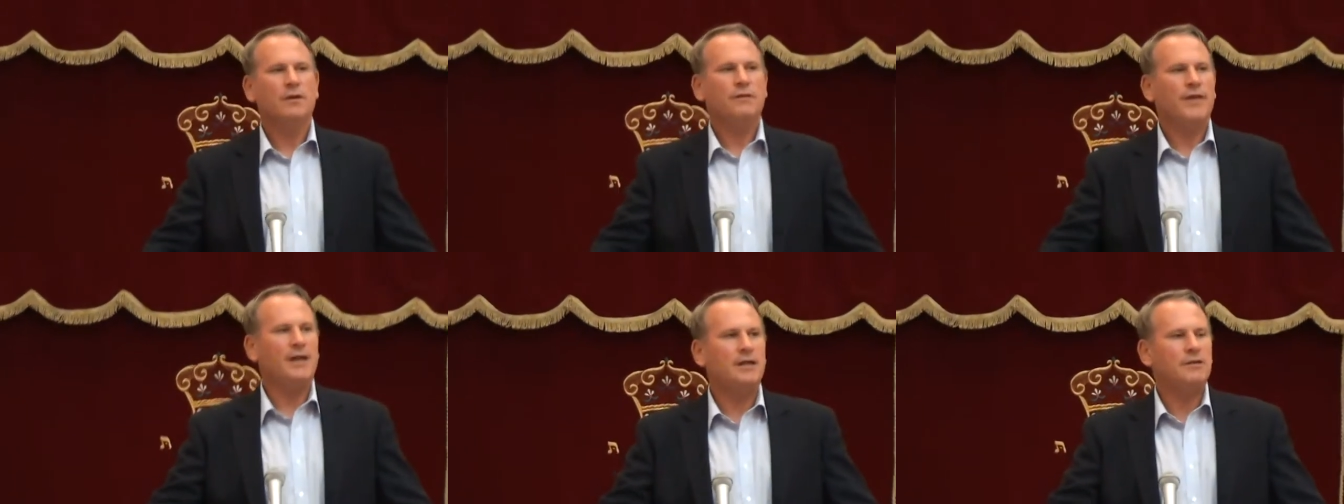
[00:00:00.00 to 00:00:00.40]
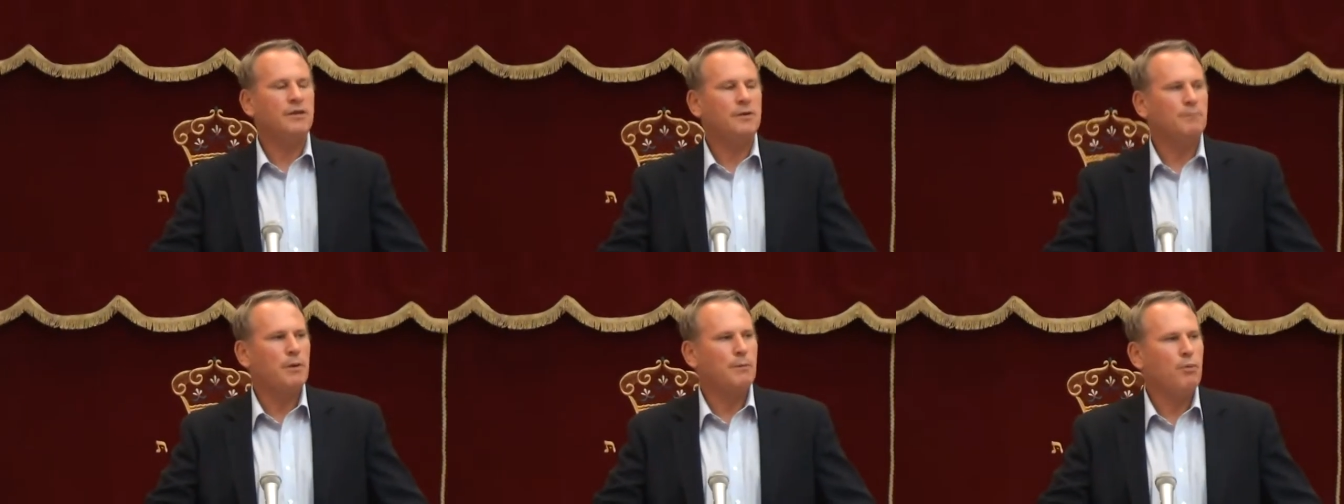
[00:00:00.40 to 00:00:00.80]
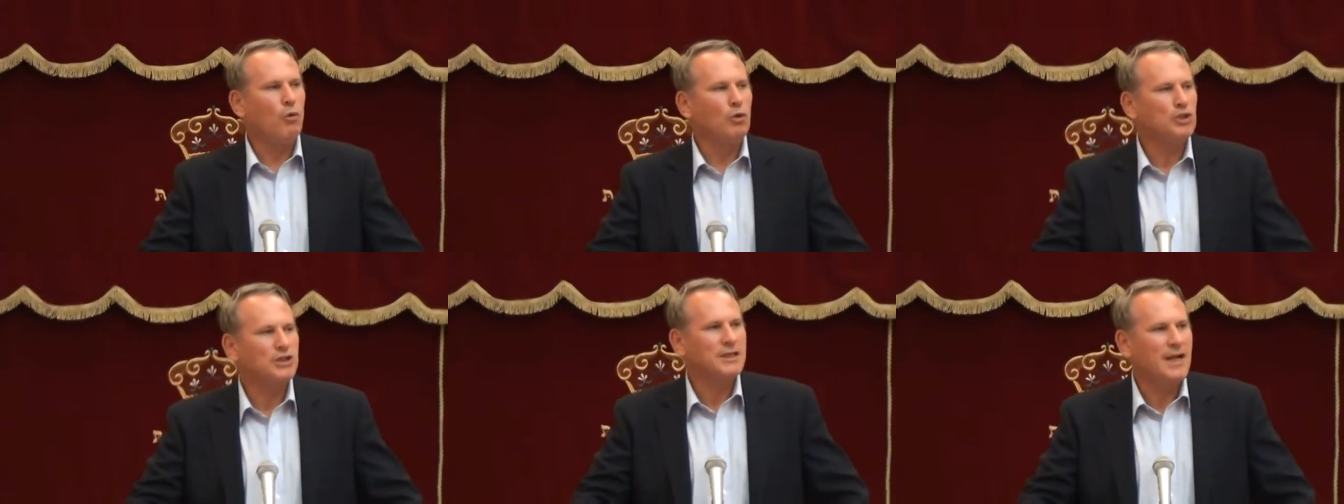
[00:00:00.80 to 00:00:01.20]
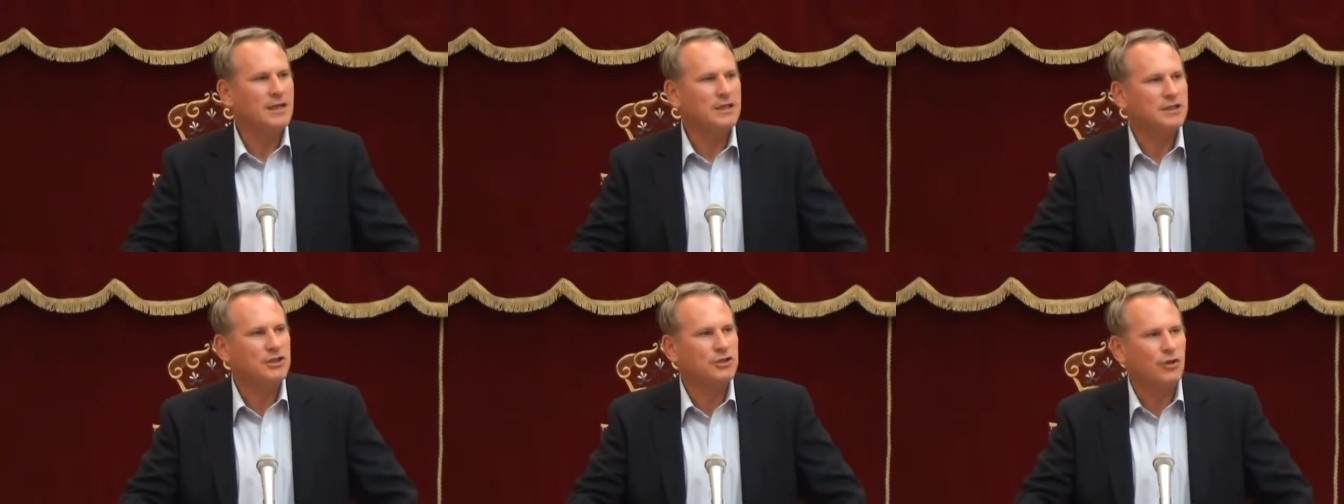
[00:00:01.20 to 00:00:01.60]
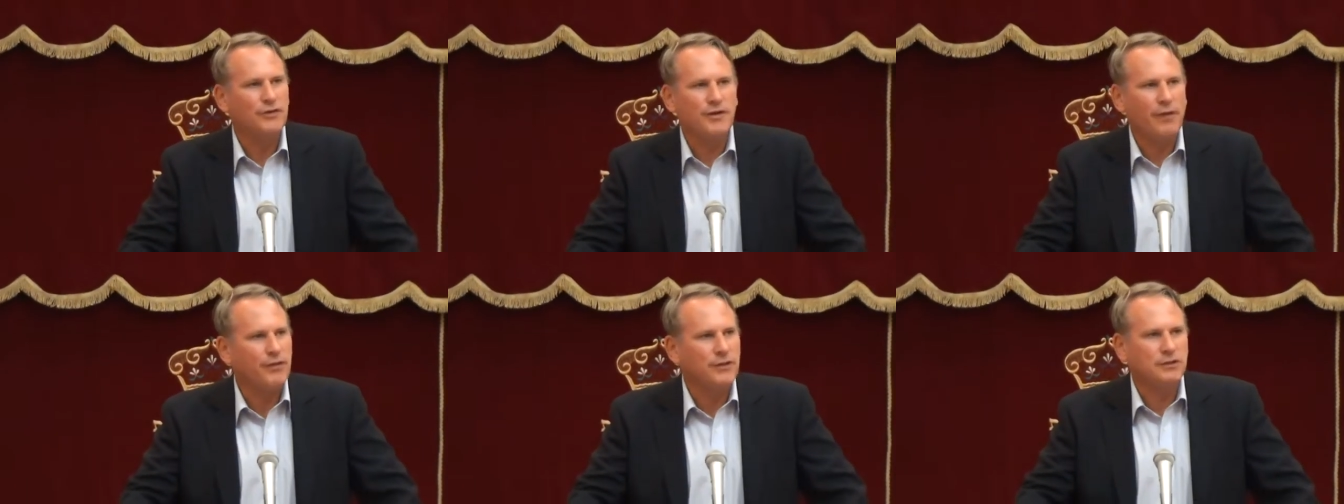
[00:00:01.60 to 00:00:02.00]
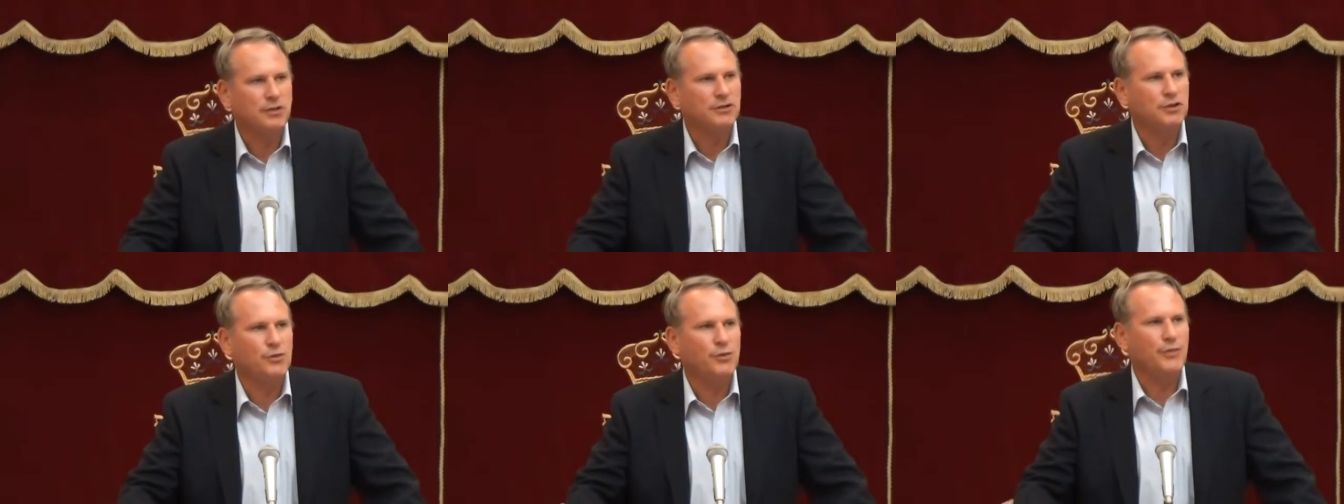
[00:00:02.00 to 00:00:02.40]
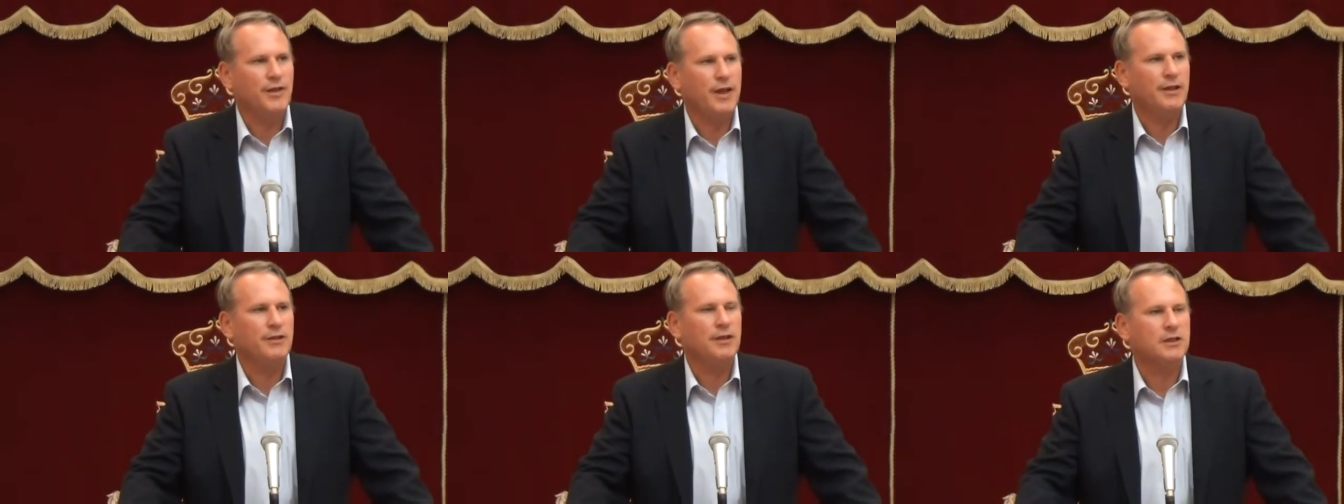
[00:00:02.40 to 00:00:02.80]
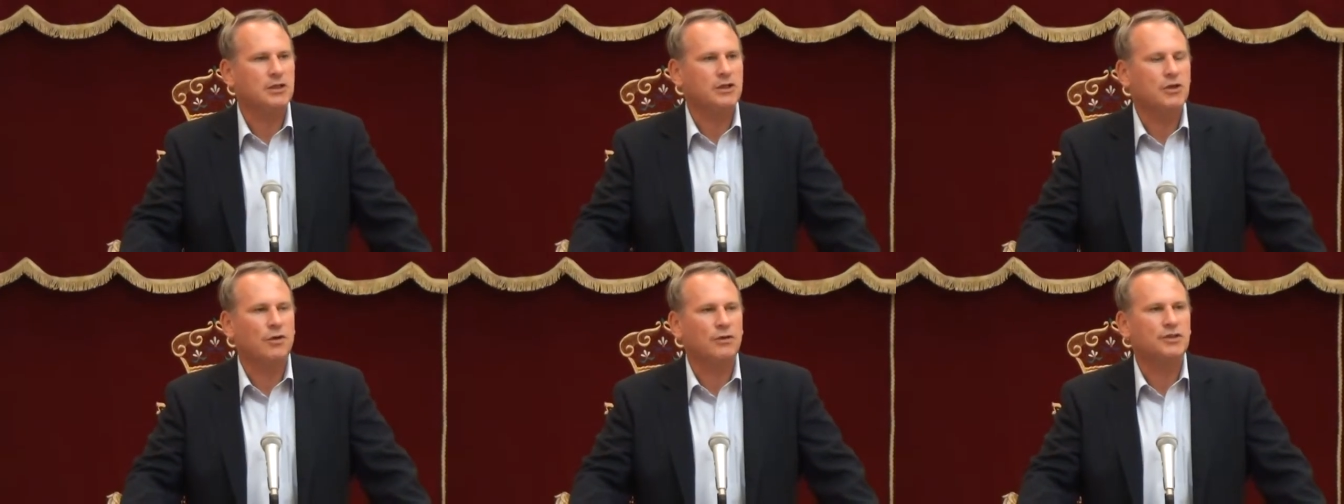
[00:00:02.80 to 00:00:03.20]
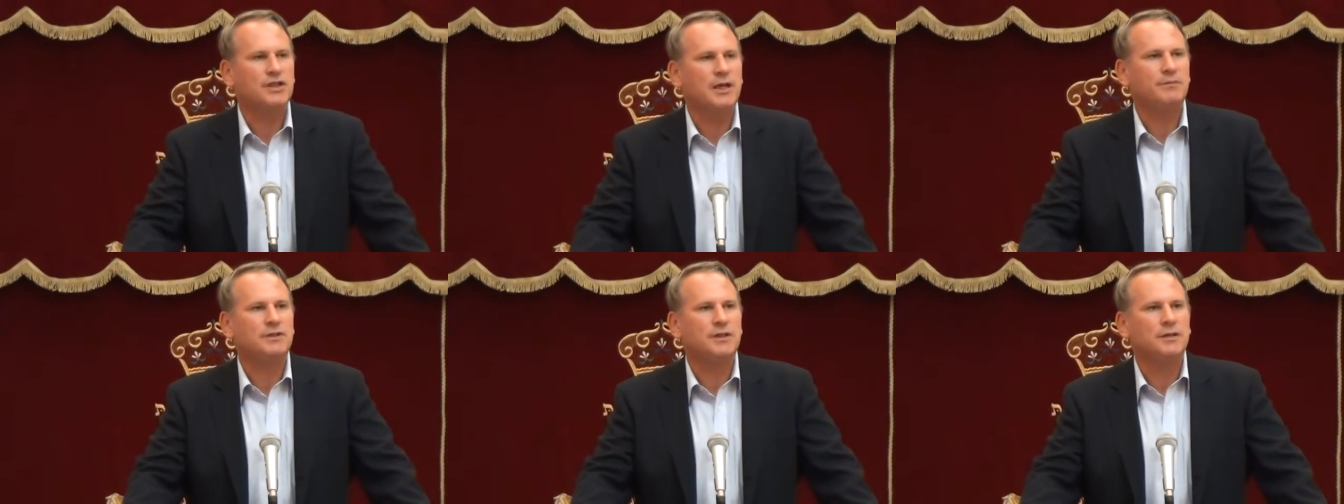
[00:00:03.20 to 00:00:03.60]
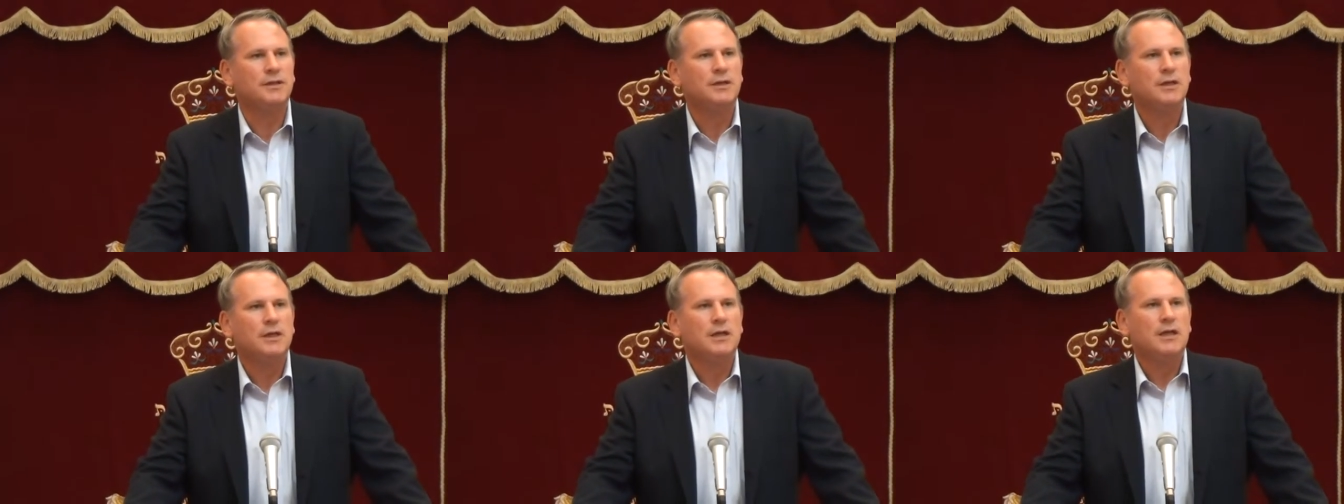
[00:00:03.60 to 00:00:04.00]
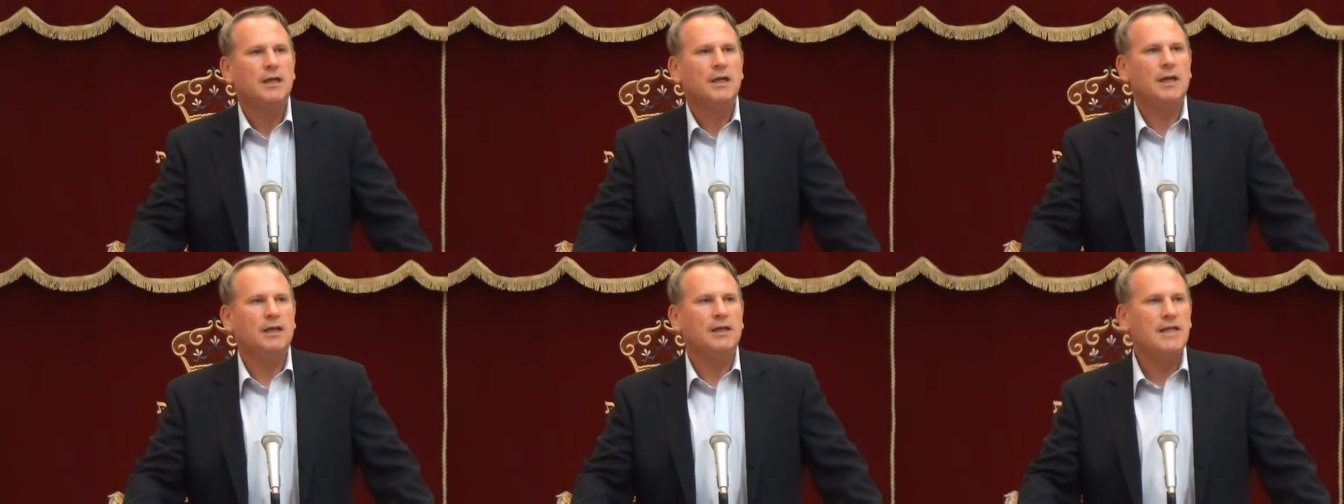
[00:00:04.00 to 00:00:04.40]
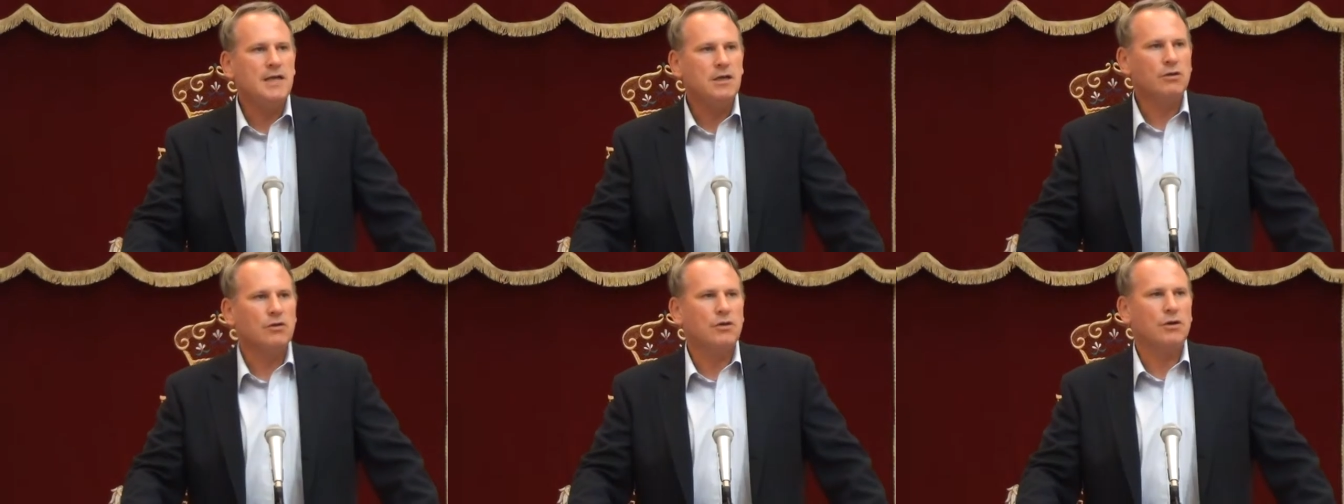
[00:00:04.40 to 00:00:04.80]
That proportionality has got nothing to do with that. It's a concept, a legal